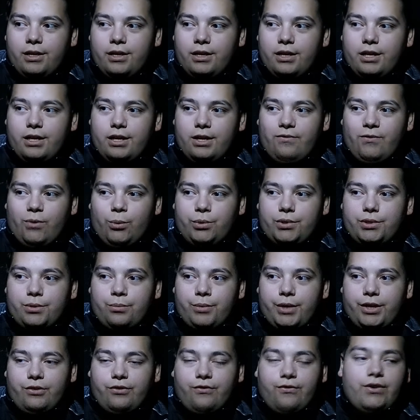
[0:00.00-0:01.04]
and if it was a
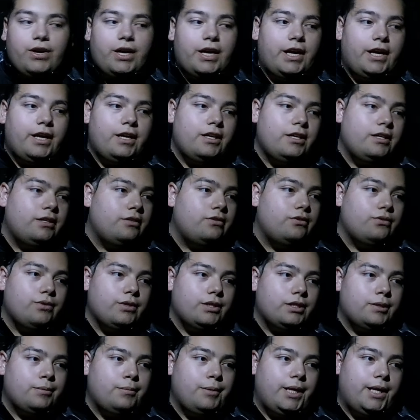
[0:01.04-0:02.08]
real fight,
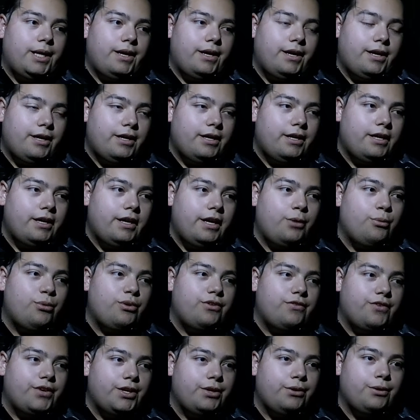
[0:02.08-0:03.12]
trust me, he would
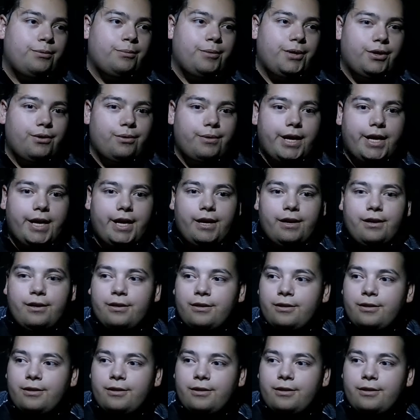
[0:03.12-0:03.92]
have killed me already.